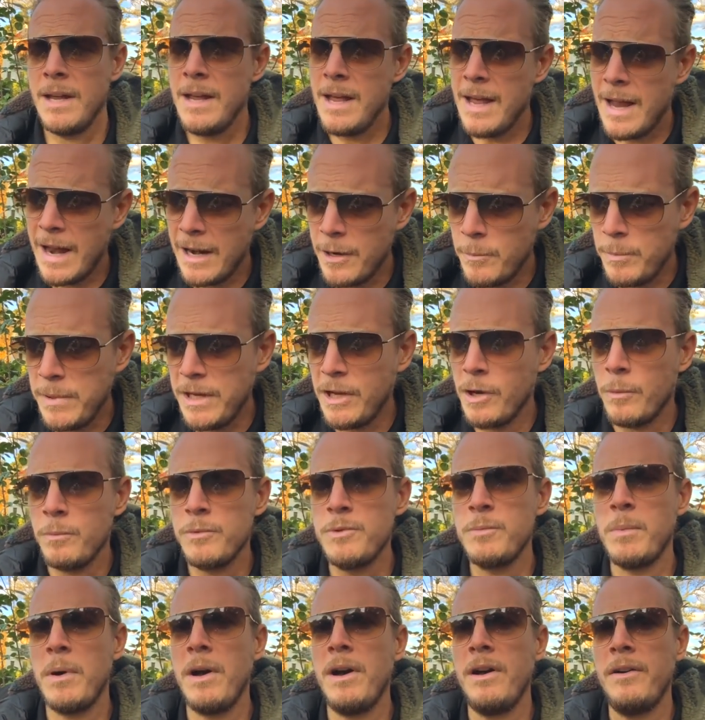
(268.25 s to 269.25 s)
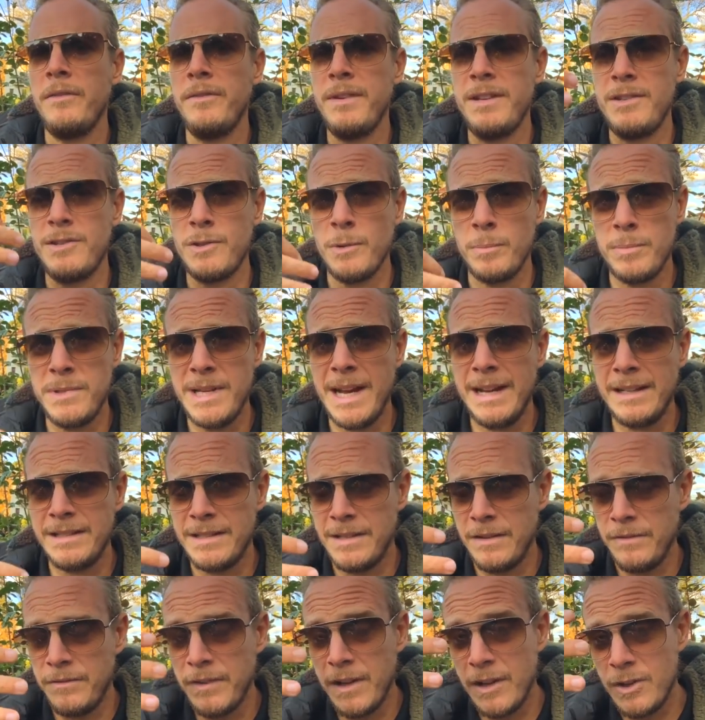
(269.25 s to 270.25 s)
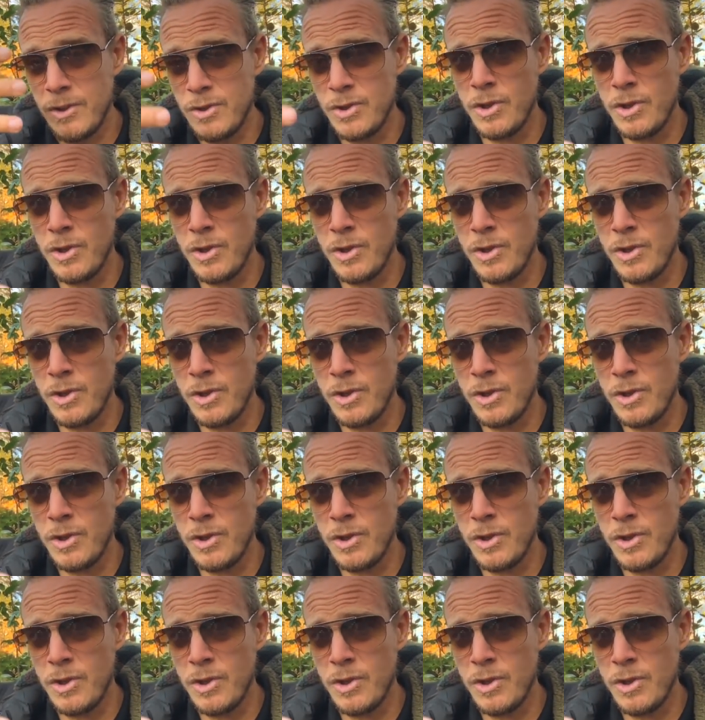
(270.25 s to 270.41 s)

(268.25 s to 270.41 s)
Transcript: And it becomes part of this subjective